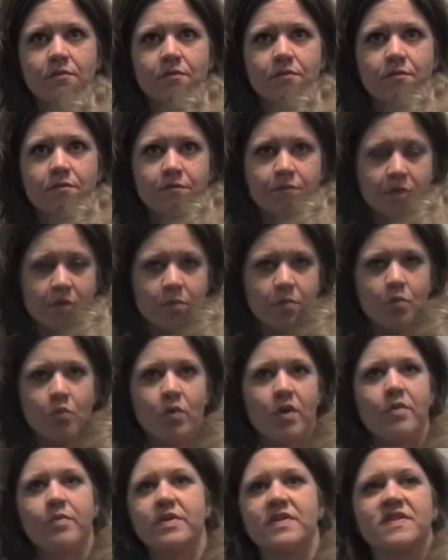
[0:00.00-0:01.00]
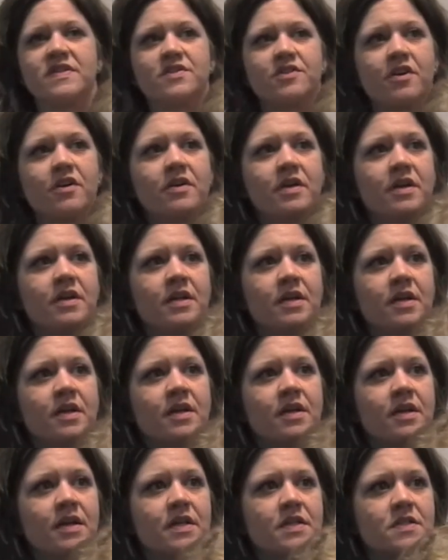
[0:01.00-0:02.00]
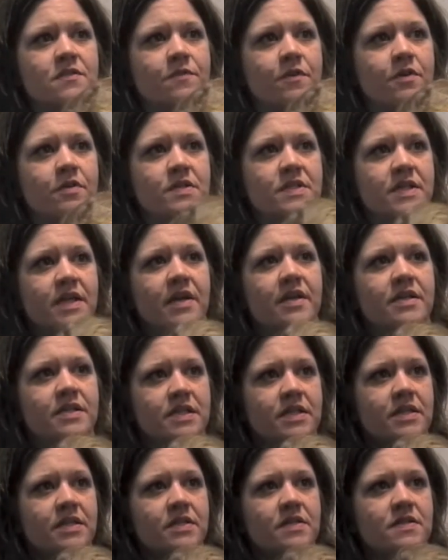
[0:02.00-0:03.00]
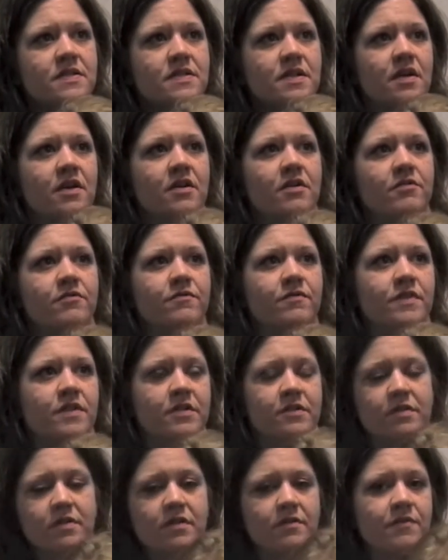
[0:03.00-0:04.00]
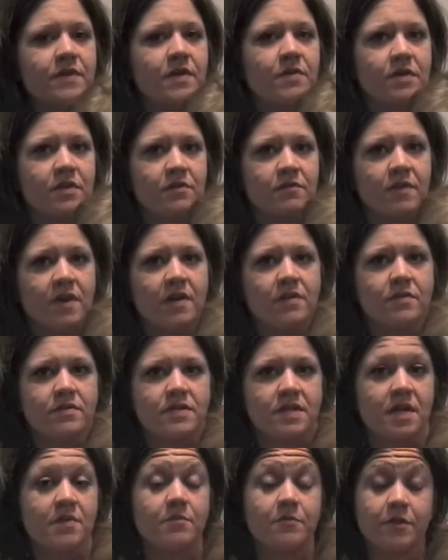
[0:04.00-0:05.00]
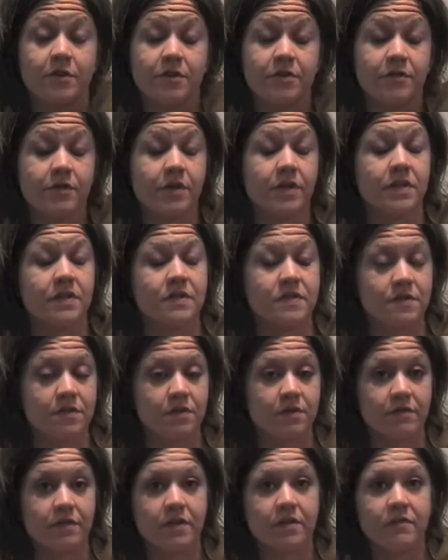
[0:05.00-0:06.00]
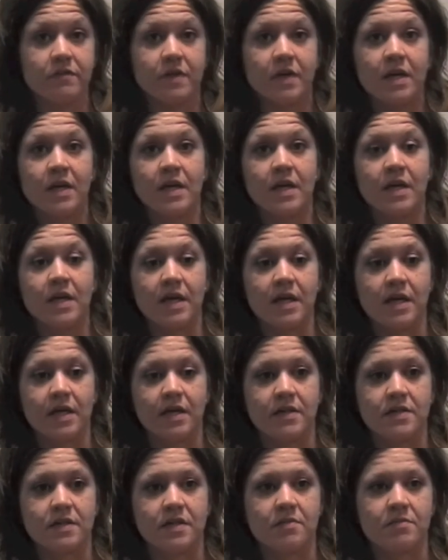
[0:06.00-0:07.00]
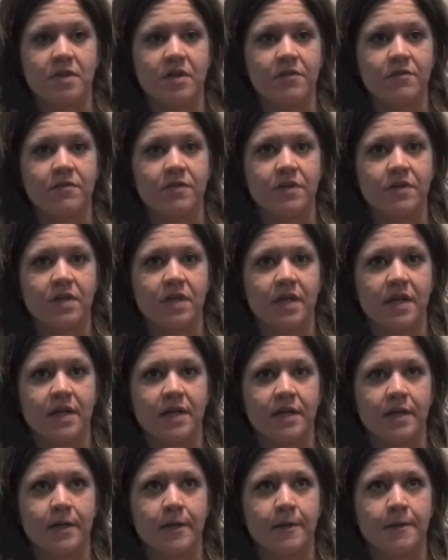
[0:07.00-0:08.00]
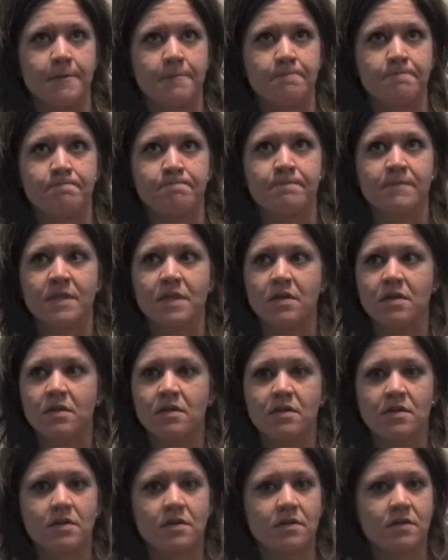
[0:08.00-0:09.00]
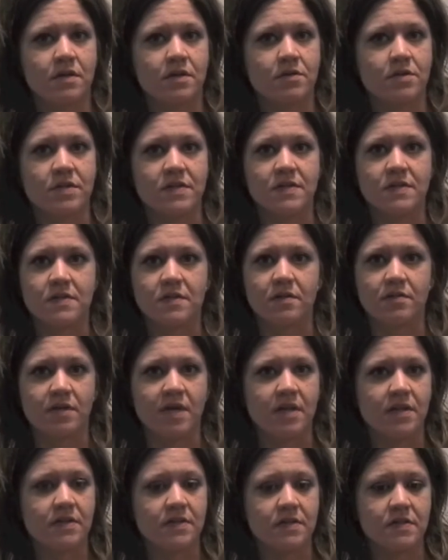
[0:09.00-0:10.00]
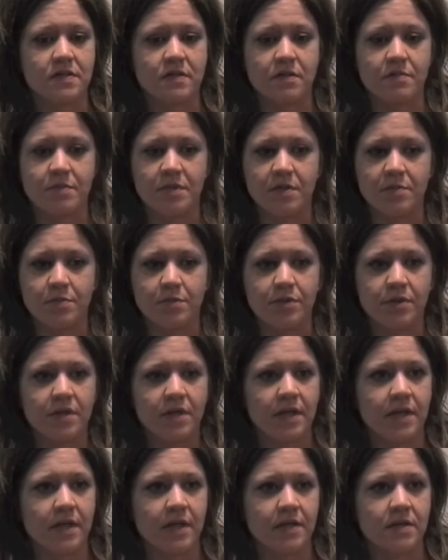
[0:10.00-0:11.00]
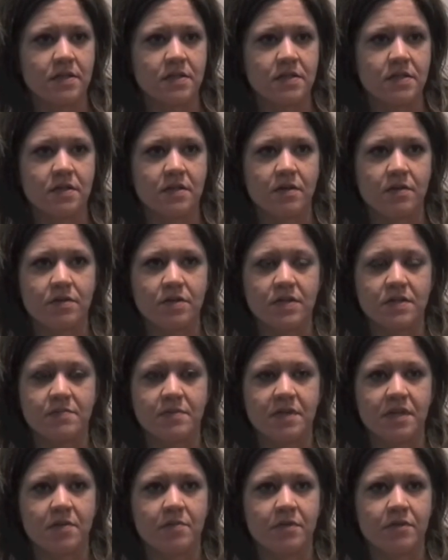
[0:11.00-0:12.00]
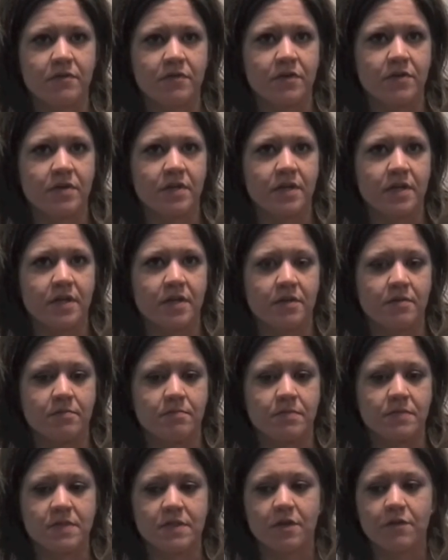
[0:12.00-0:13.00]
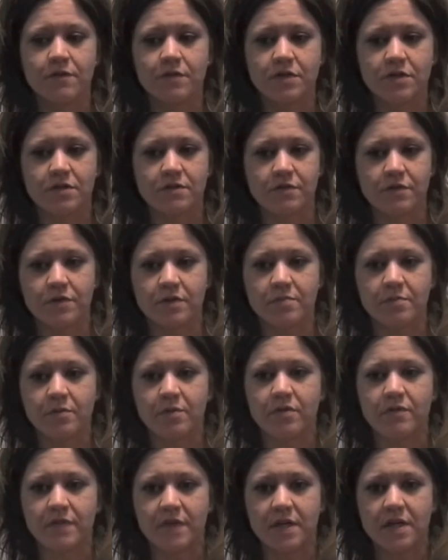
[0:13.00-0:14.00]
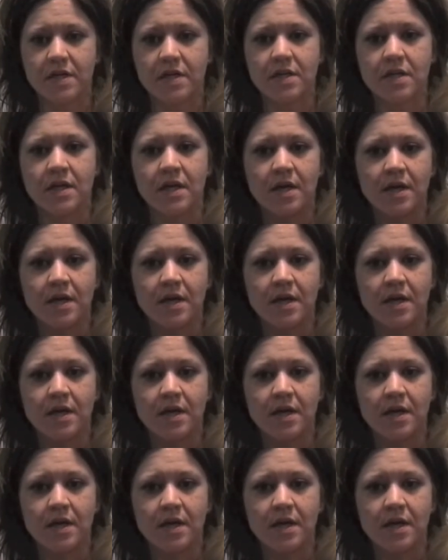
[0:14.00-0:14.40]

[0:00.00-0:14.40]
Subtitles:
from where we started as far as the ideas of the founding fathers. And I'm very, very conservative, and I feel like they're not listening to the people, and they're just becoming very selfish and very motivated